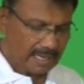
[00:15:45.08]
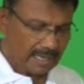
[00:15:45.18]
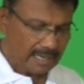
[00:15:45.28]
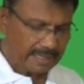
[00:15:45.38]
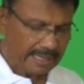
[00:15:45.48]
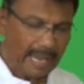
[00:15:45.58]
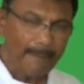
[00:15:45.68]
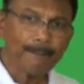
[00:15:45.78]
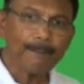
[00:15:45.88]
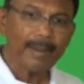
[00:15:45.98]
a
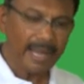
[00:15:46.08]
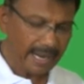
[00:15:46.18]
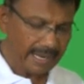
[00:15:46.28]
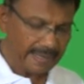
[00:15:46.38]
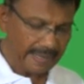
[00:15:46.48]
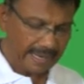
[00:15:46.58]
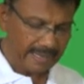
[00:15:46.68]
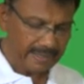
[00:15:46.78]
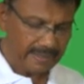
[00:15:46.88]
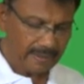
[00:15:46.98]
cap and
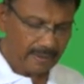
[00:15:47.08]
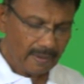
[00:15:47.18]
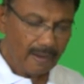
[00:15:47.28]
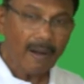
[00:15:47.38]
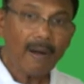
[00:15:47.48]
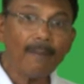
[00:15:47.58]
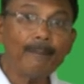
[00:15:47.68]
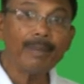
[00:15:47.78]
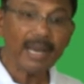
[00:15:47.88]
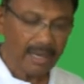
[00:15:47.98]
an
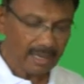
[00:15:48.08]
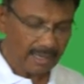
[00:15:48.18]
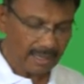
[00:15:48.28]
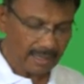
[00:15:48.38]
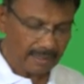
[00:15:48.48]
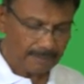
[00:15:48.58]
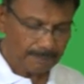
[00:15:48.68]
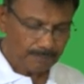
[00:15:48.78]
umbrella